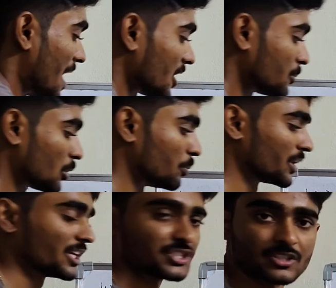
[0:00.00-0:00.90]
back
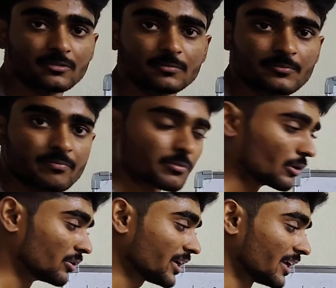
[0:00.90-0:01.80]
propagation,
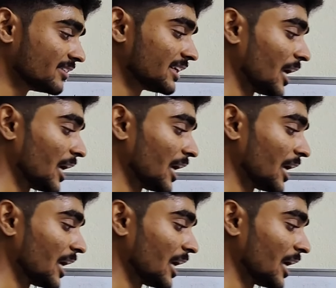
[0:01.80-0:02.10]
okay, at the